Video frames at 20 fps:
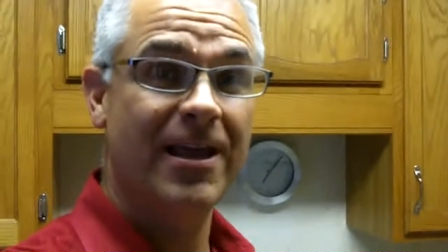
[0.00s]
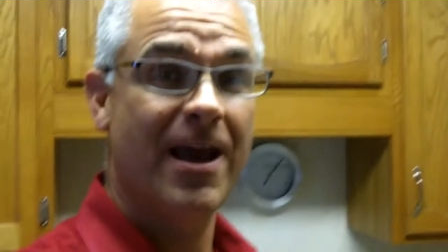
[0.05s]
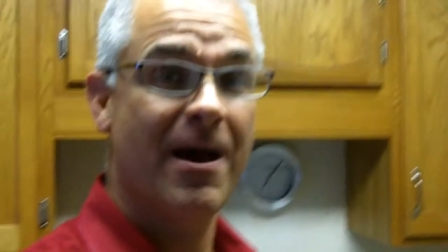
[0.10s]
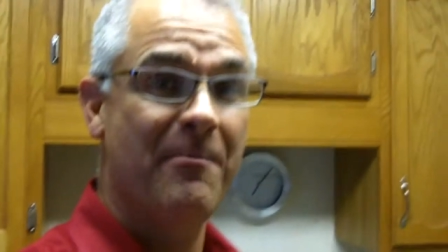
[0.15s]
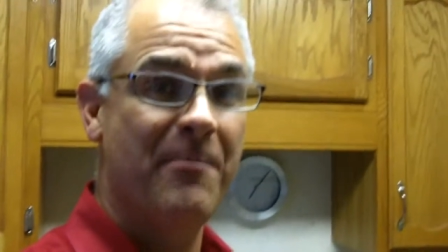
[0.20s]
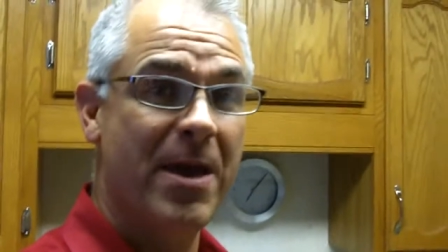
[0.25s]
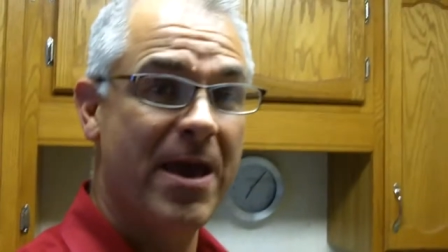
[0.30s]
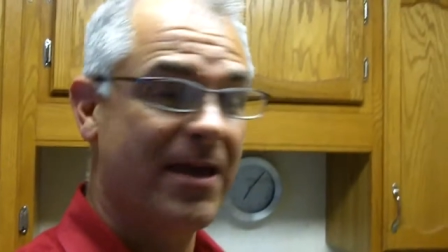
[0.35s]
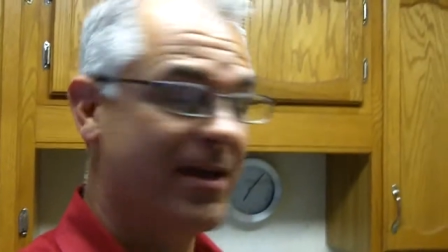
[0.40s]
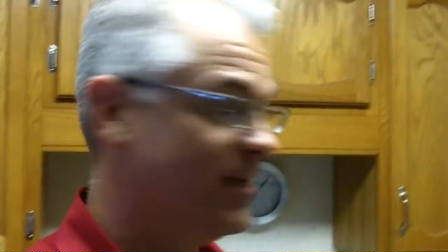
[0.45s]
that
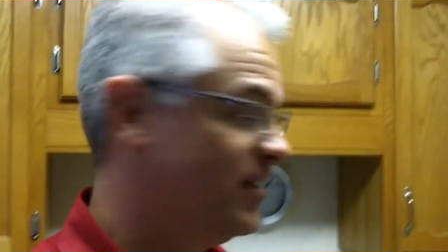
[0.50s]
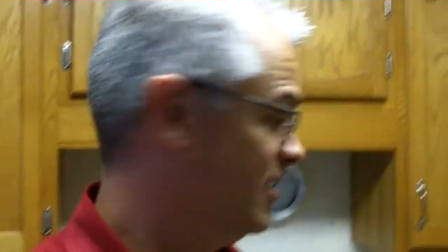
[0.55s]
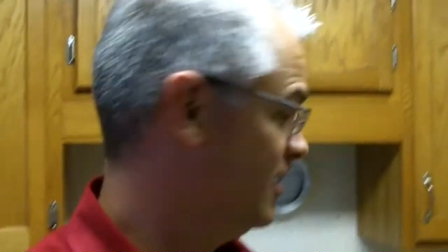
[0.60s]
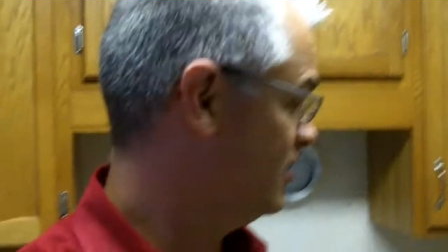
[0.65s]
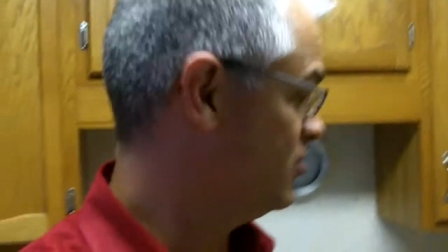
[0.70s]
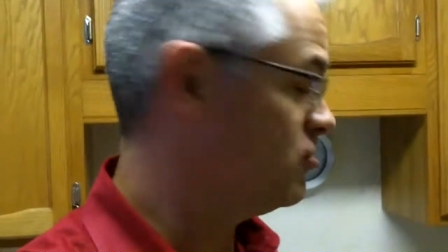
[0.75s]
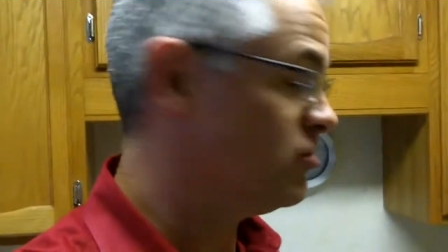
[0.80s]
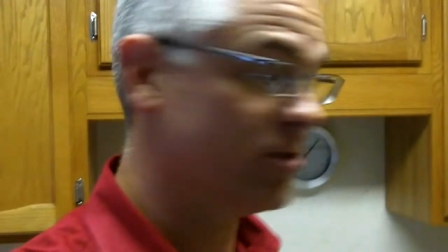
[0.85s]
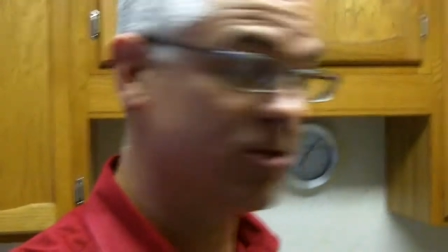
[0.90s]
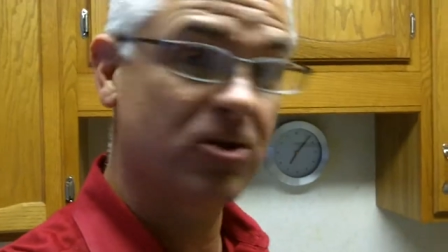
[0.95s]
I'm making
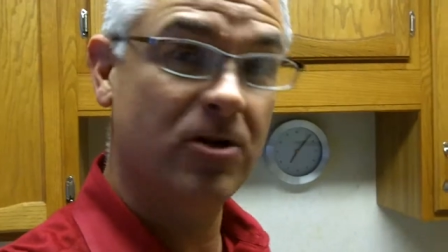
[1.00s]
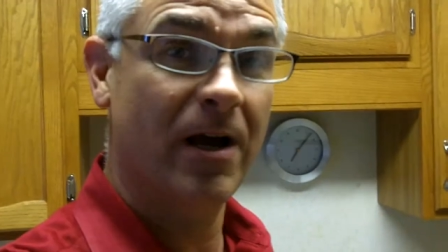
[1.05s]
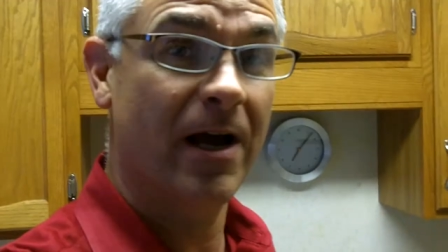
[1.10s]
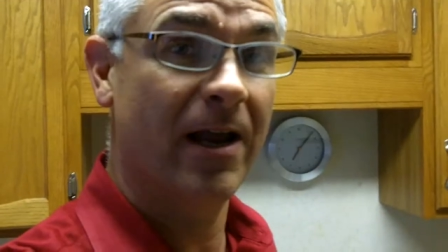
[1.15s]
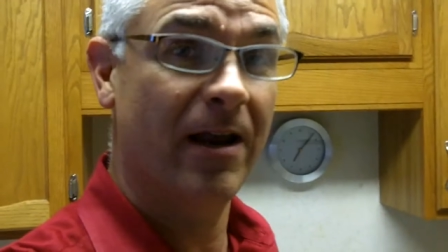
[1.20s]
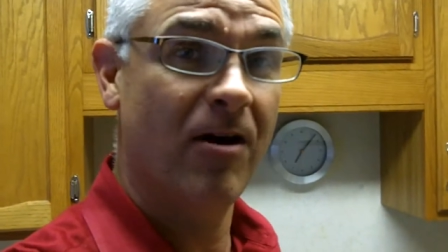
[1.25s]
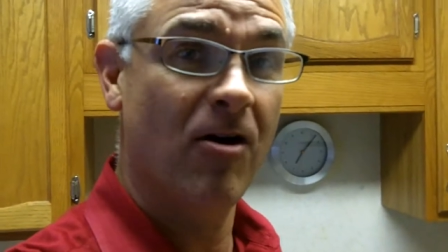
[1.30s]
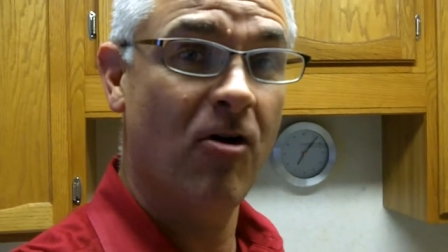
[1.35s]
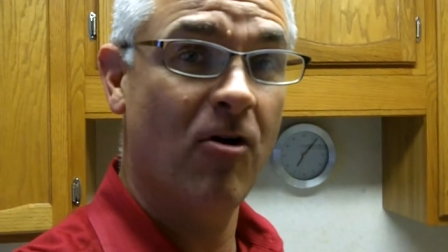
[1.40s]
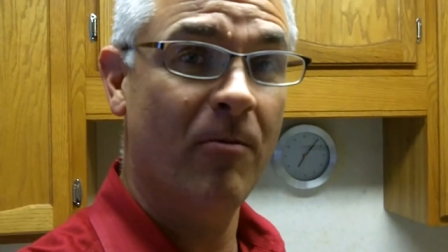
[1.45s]
that you could
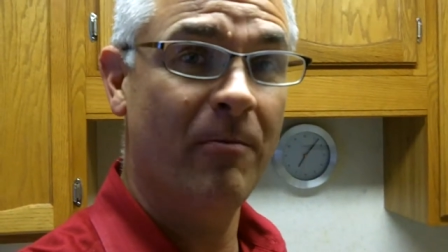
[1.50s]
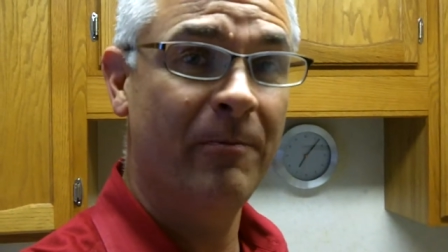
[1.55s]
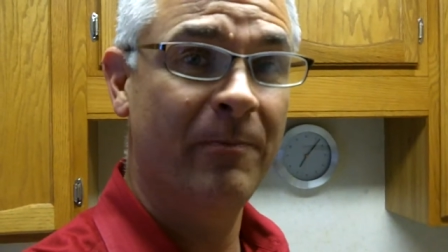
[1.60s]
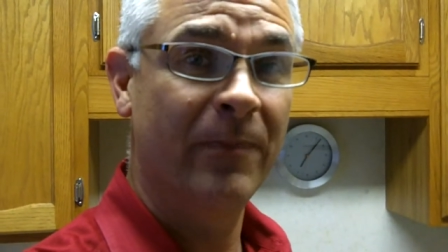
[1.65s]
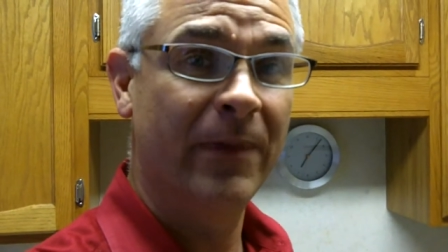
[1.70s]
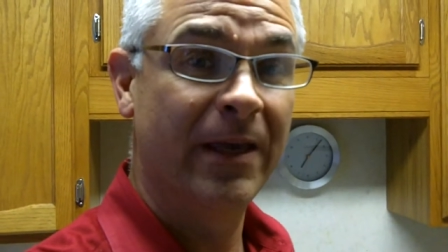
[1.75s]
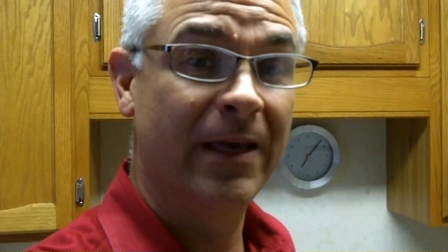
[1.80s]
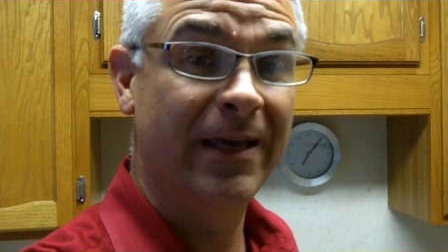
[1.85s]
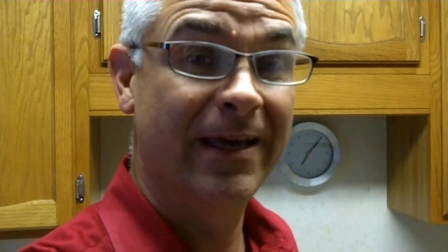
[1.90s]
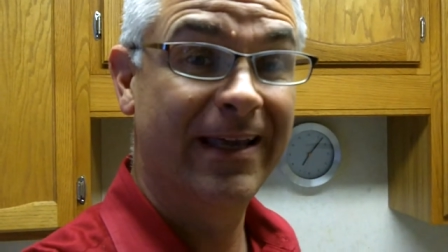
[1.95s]
try at
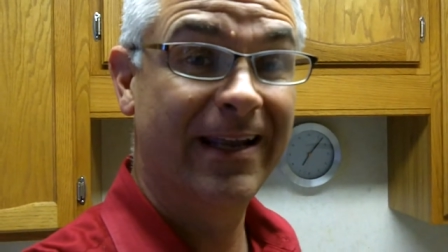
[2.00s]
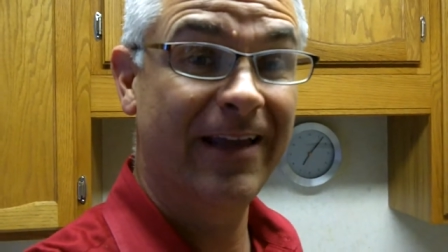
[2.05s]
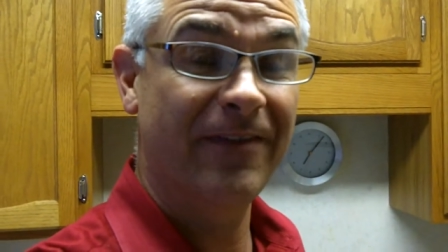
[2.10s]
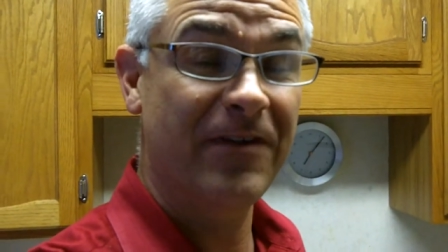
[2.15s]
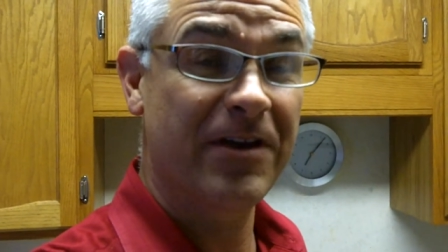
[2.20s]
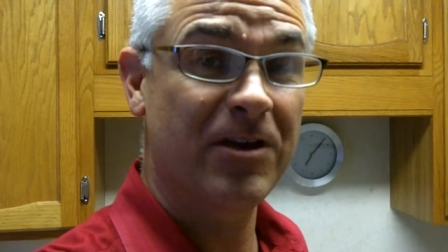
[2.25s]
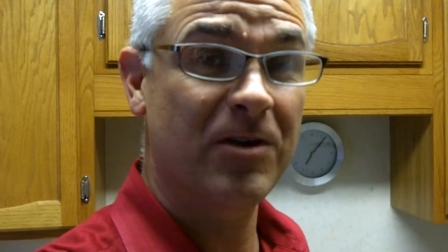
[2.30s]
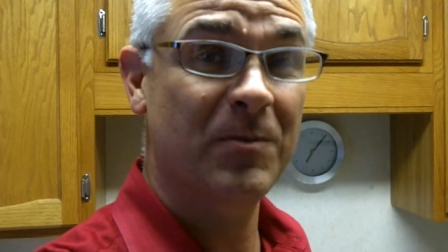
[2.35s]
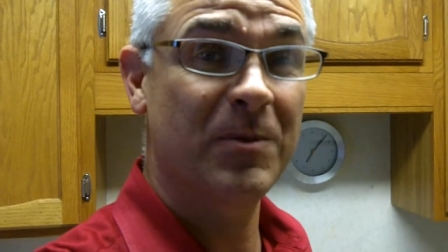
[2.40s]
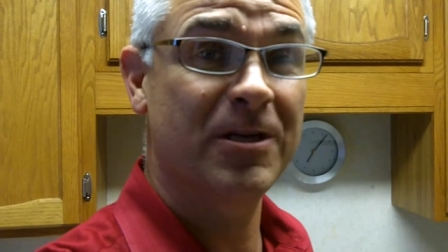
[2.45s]
home. And
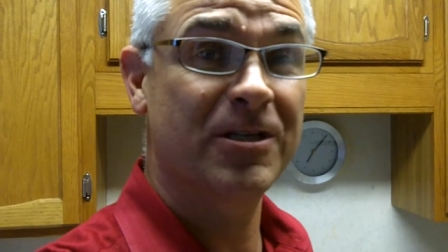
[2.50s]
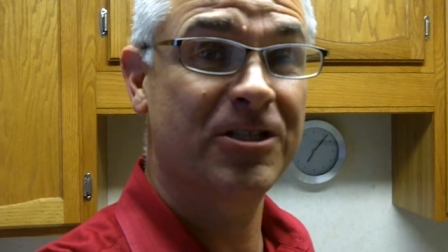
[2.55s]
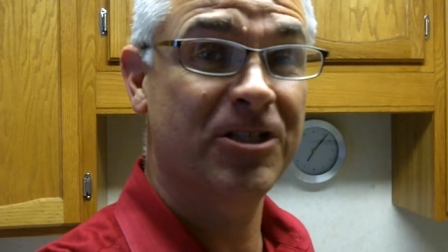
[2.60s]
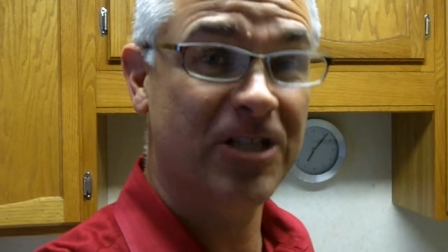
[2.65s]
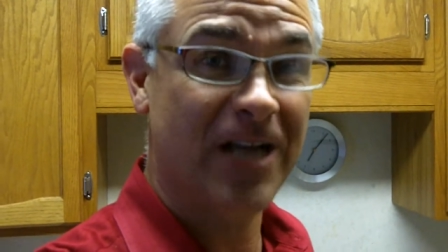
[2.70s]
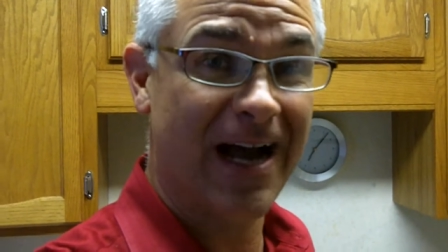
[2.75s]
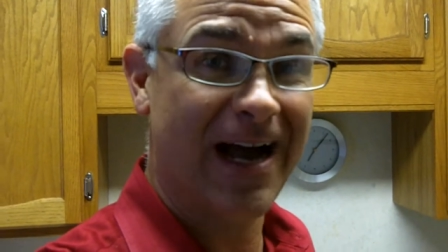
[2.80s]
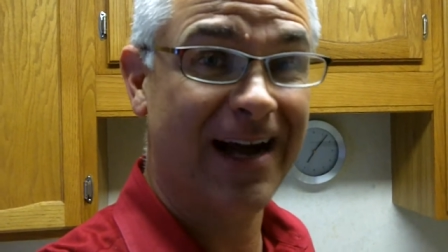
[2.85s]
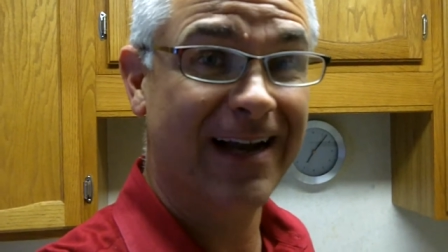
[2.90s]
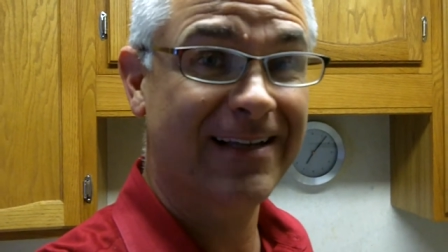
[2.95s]
I think you'd be
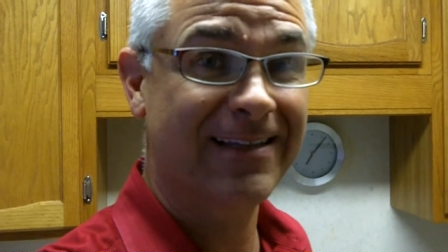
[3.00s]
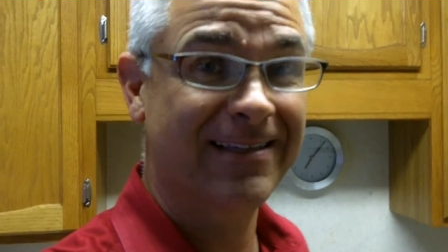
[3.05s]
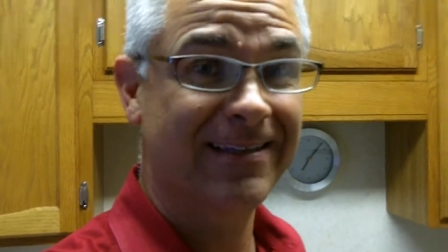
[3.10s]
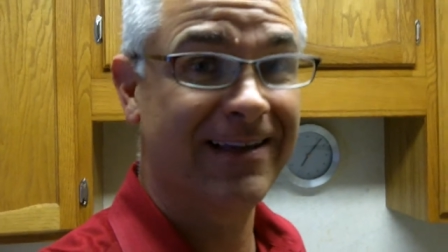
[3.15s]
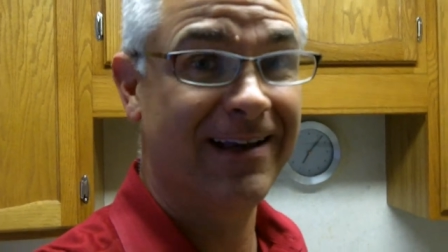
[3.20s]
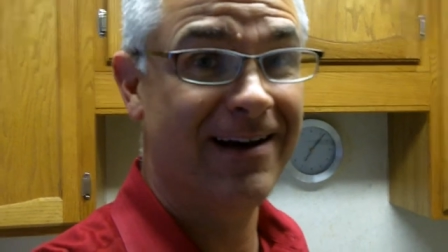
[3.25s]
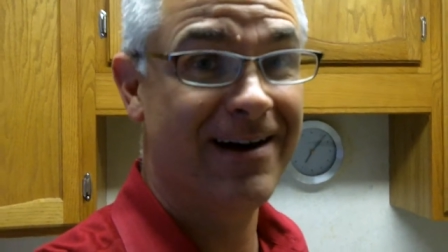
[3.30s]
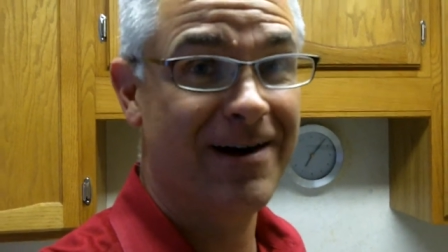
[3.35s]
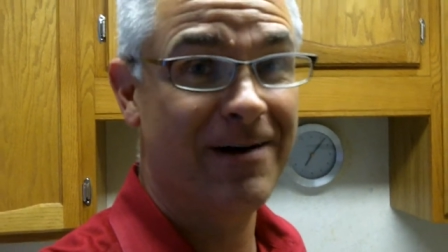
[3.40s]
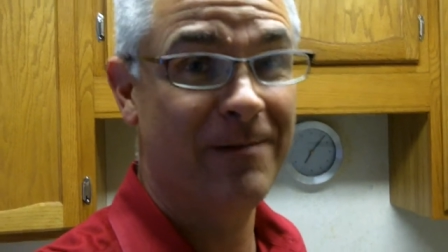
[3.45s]

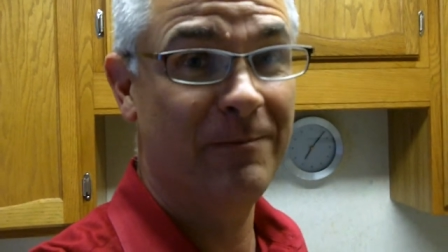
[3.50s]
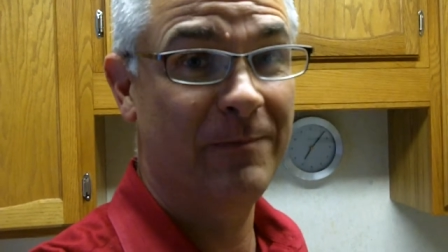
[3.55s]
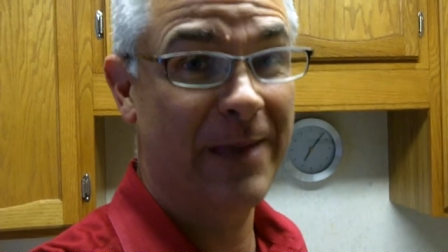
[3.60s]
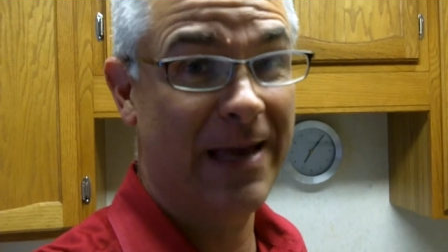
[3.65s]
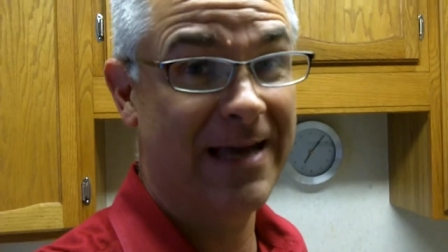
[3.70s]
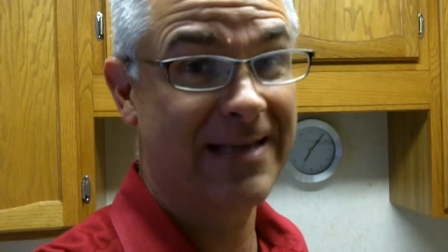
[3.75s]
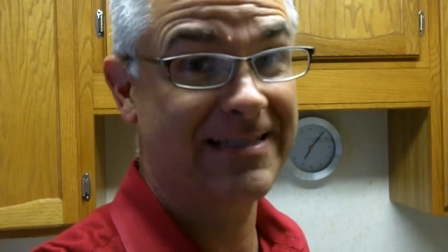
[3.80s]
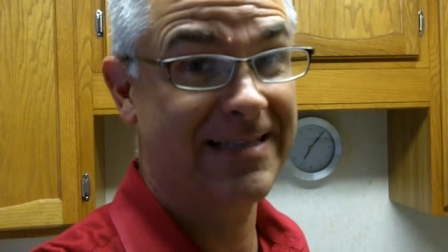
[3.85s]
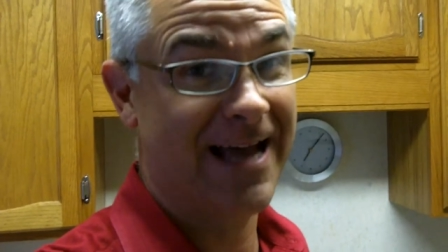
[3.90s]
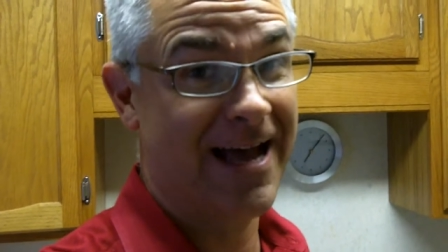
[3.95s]
shocked, um,
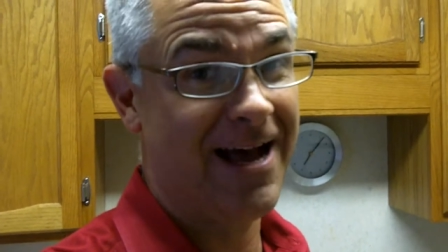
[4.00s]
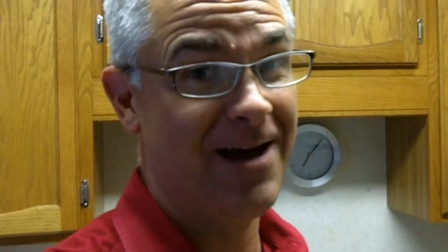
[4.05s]
as